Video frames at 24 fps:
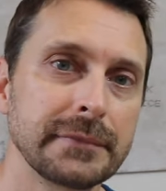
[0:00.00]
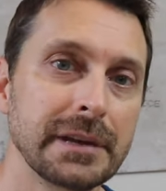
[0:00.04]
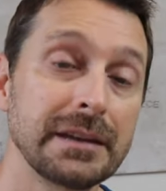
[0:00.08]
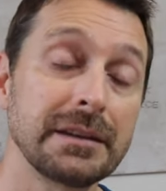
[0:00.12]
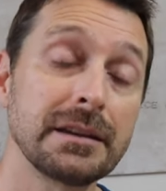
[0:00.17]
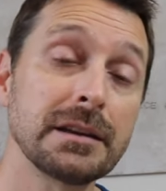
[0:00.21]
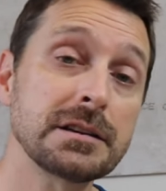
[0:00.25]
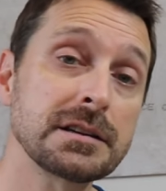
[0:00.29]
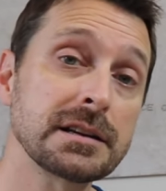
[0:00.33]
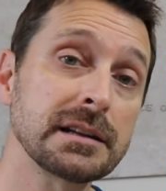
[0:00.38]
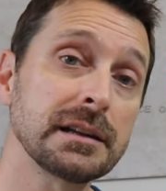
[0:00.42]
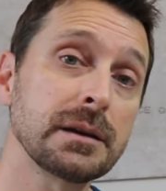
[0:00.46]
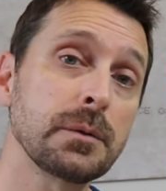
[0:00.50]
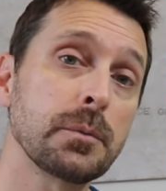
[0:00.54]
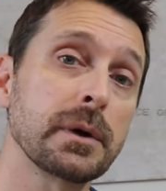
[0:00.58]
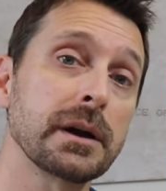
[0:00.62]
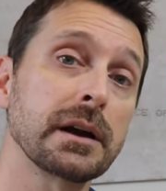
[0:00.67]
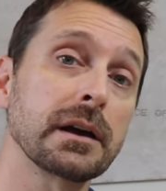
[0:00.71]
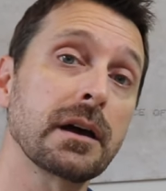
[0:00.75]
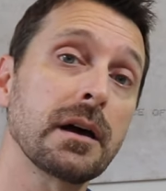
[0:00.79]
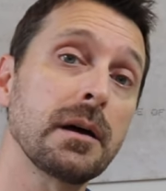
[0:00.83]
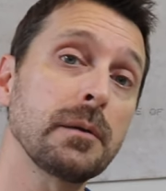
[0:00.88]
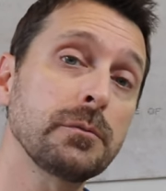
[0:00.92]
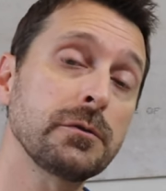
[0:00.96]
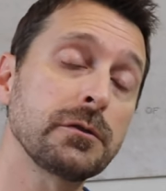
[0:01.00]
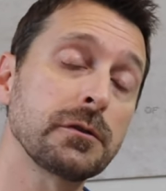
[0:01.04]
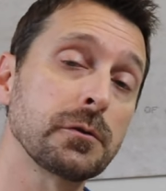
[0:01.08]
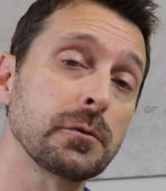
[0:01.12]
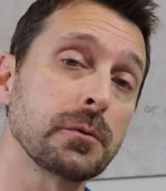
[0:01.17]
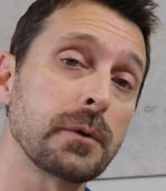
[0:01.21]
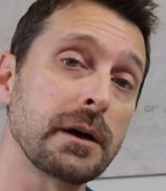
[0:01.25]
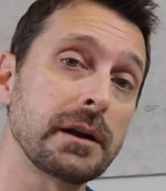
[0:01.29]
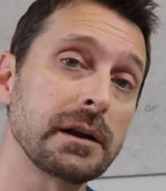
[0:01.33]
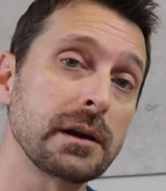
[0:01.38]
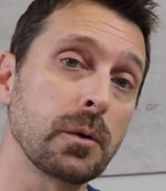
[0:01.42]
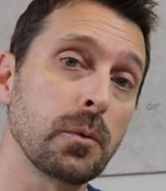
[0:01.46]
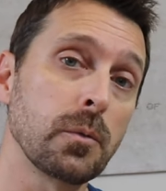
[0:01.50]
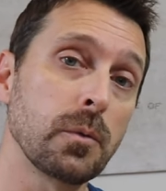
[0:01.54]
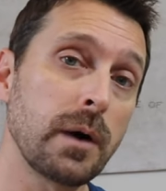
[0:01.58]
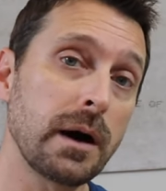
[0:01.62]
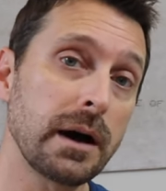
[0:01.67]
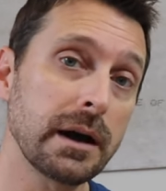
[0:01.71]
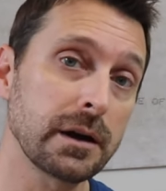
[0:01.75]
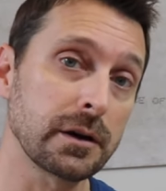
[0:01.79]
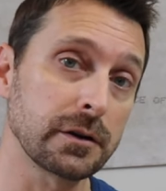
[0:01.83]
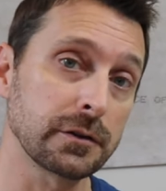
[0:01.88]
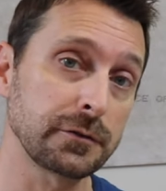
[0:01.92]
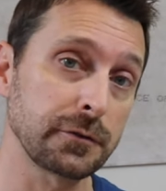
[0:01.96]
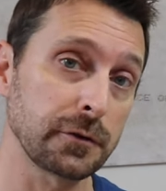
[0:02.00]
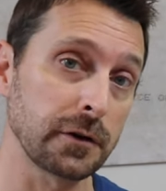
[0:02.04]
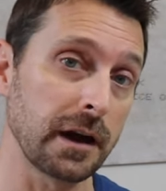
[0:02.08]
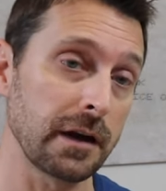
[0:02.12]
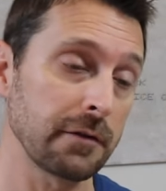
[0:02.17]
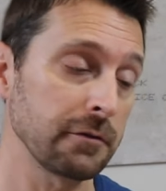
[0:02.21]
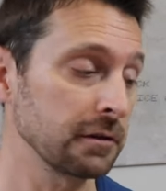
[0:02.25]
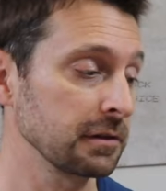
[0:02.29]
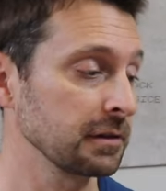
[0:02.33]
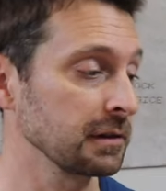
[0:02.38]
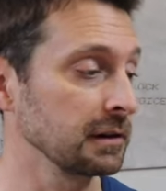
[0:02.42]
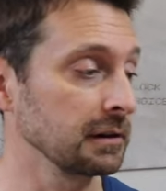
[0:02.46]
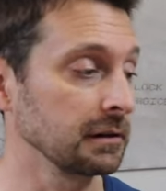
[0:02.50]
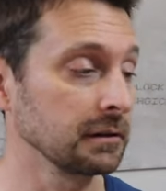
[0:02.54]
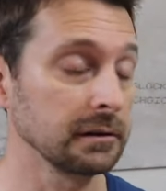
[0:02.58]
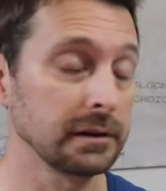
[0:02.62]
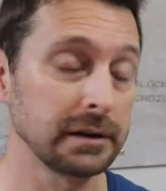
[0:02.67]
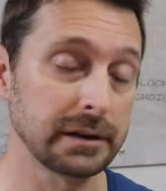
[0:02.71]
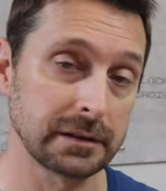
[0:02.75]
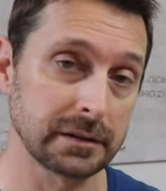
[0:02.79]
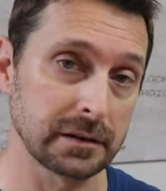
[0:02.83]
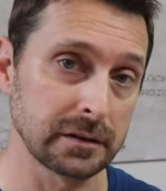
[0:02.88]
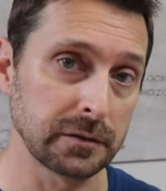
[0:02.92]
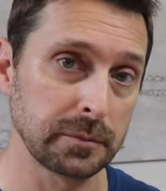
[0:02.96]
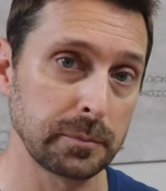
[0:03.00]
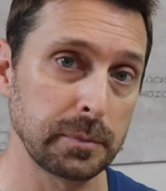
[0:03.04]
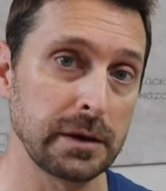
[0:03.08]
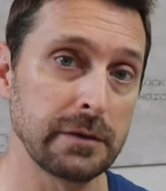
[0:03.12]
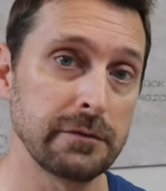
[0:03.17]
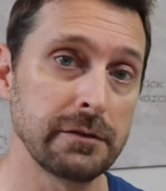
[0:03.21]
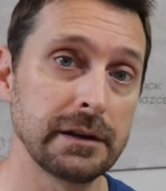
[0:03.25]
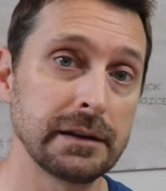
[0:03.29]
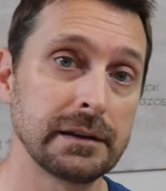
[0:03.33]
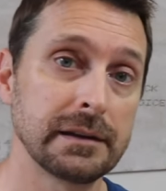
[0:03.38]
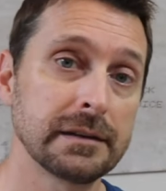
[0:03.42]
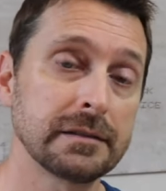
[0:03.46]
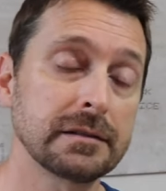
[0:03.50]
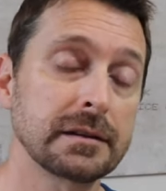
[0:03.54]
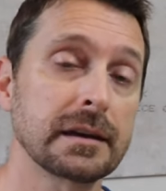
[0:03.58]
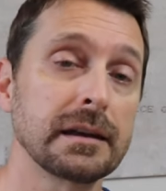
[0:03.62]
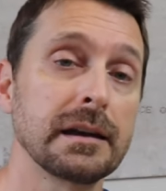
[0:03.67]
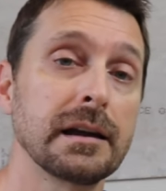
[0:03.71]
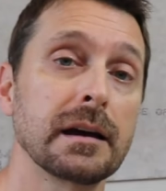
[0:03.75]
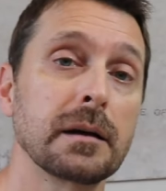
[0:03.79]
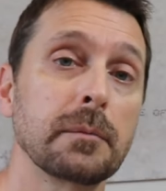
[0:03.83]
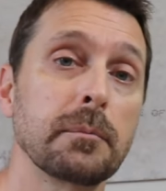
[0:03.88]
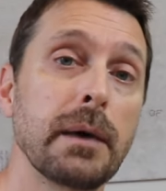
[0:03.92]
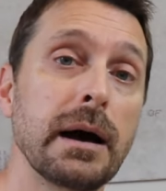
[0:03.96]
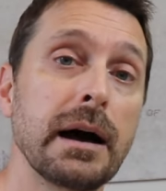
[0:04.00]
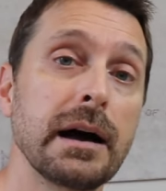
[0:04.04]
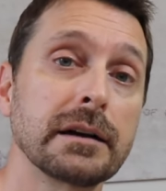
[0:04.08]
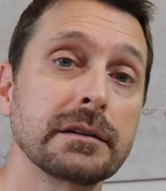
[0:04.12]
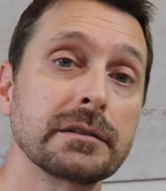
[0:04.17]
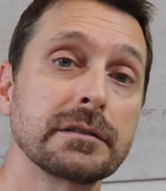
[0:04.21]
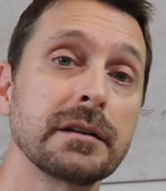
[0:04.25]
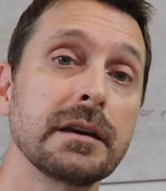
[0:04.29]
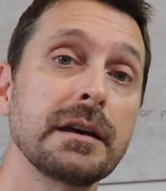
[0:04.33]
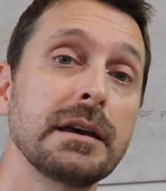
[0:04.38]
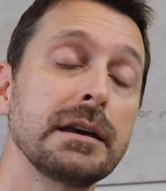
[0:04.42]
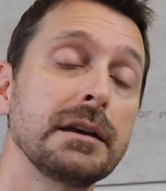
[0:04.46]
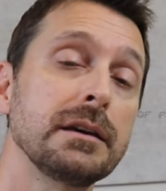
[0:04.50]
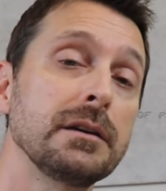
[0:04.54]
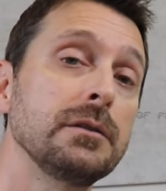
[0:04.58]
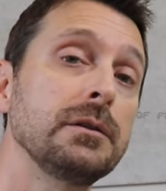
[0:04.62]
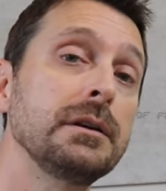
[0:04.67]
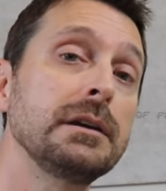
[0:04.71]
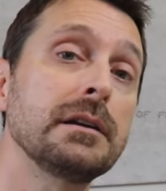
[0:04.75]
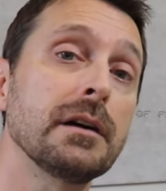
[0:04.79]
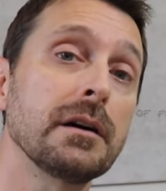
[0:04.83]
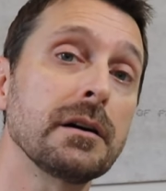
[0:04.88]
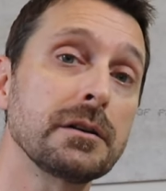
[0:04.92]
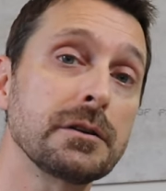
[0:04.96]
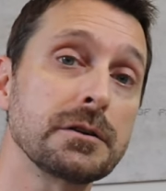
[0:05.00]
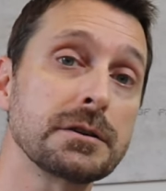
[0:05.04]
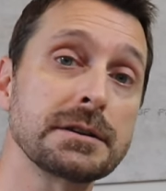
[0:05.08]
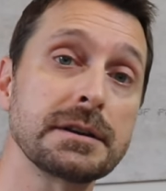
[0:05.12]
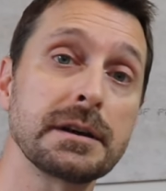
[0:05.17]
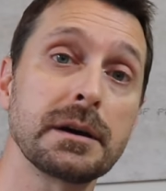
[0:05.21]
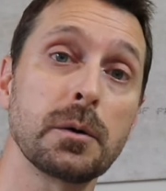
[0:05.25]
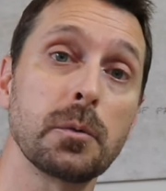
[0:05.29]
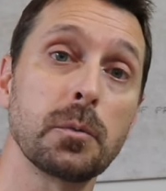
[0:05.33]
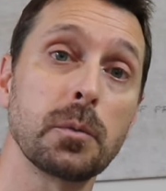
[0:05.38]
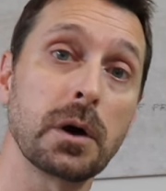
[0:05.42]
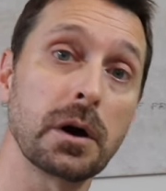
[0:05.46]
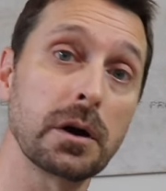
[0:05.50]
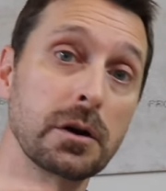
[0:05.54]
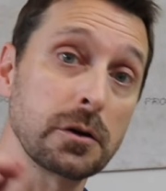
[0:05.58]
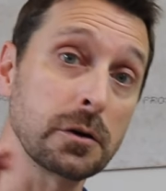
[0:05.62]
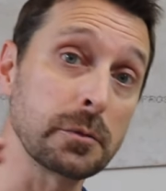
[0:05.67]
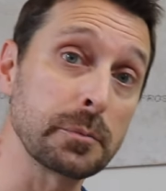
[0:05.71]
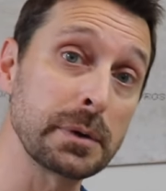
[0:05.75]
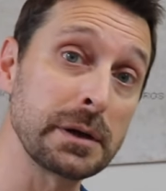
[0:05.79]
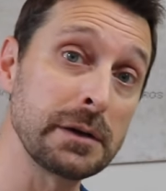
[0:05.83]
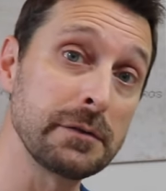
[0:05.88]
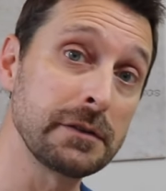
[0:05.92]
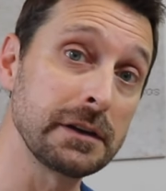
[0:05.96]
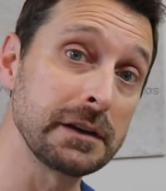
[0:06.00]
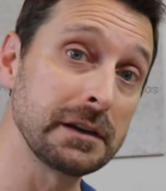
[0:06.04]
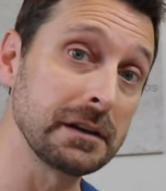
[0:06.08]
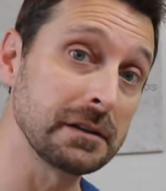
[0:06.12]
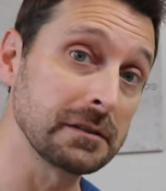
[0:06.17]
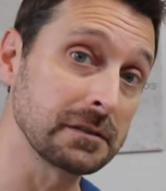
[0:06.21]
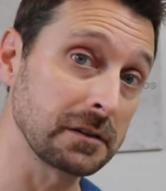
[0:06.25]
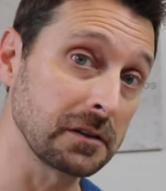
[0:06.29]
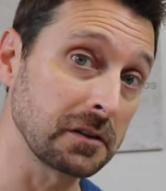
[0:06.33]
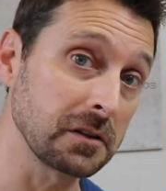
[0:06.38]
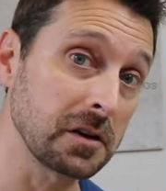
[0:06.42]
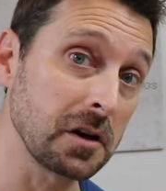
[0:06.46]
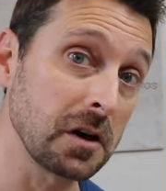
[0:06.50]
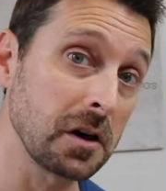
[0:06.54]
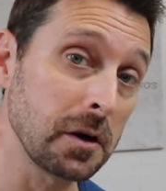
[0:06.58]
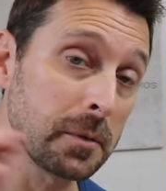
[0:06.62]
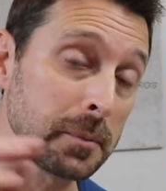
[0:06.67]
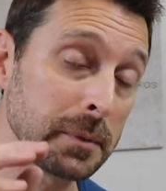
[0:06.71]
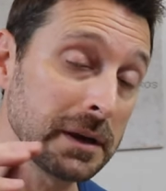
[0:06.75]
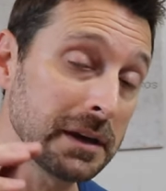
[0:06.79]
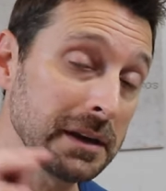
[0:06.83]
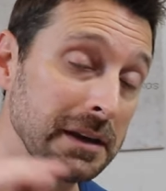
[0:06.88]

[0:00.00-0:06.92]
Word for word: Additionally, when it comes to running wires for everything, like this PV disconnect box, you need to understand where your PV needs to come